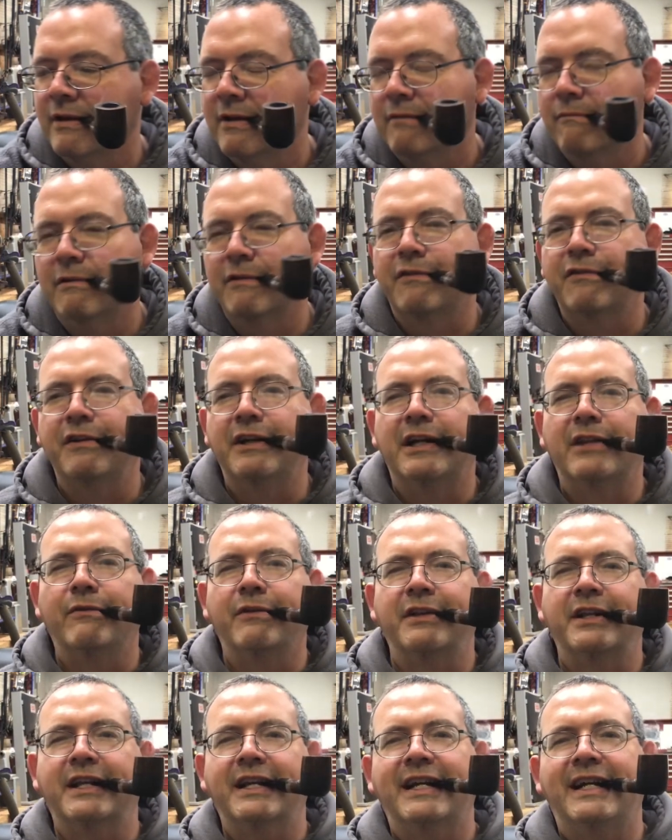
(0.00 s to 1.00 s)
what's the other one,
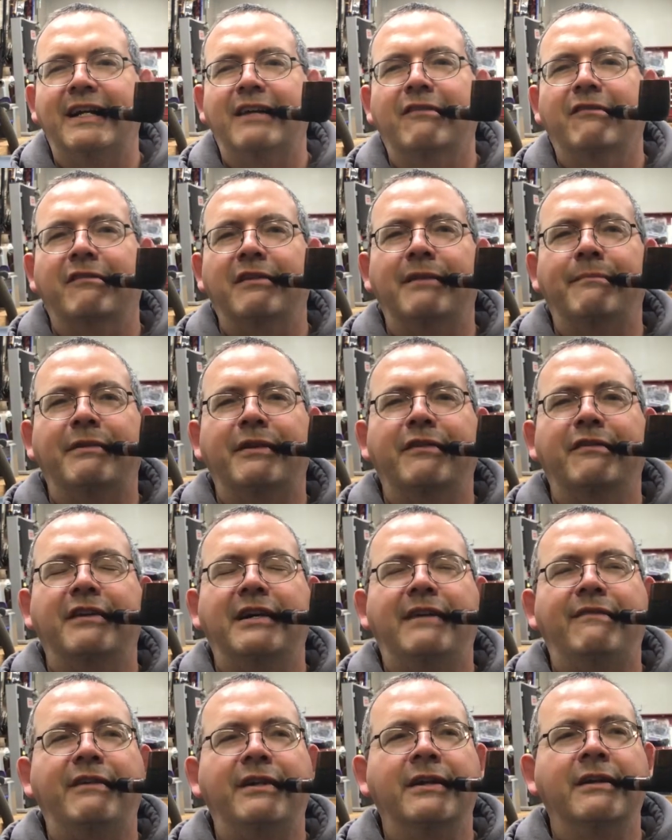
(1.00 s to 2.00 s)
the cask number
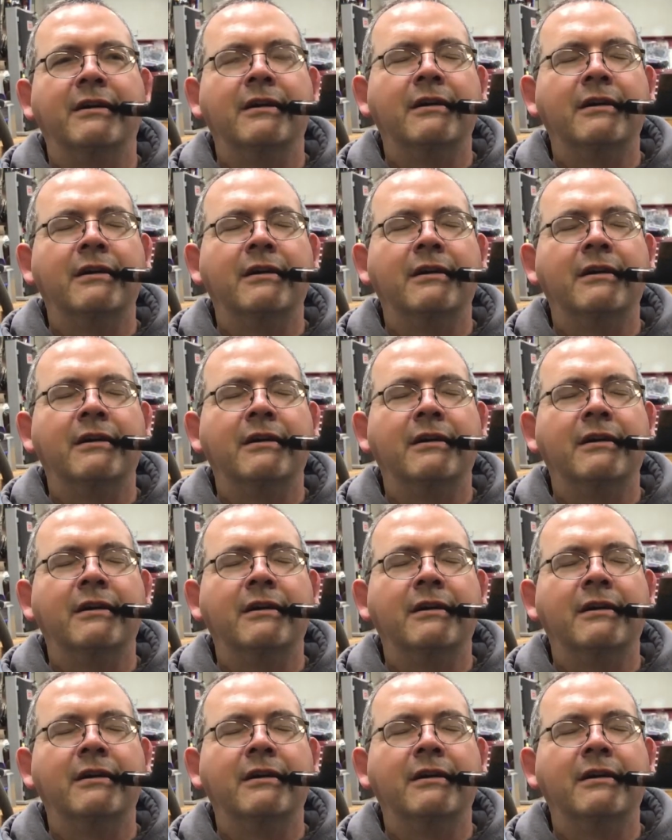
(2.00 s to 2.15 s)
seven